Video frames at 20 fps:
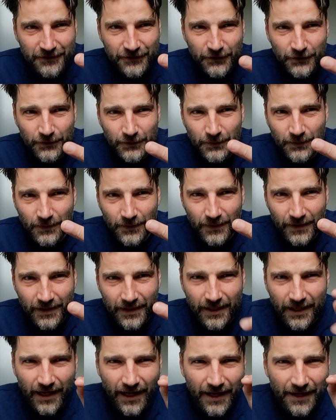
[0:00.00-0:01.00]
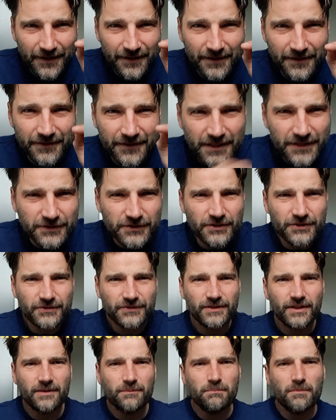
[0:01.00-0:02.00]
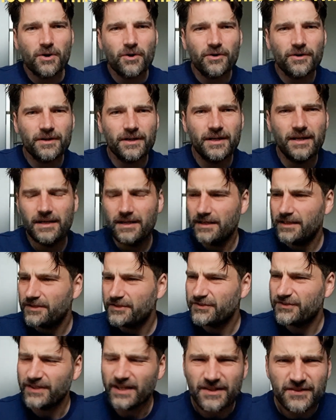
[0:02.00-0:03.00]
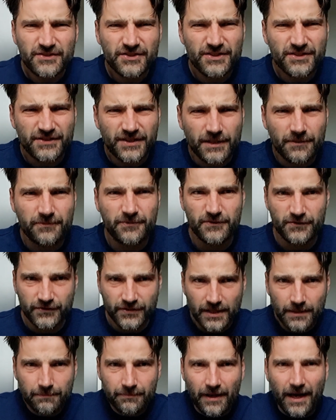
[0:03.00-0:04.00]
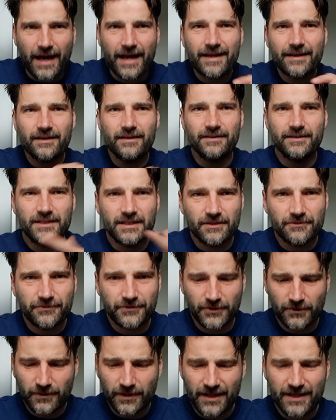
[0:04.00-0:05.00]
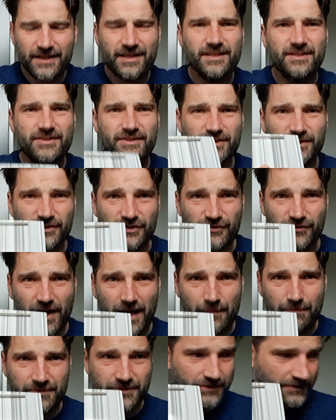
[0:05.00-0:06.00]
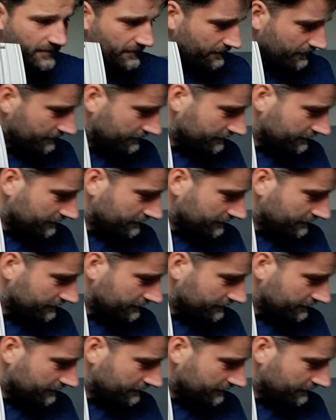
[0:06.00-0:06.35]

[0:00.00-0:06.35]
2. And this is the more sensitive tip I can give you, and it's traps.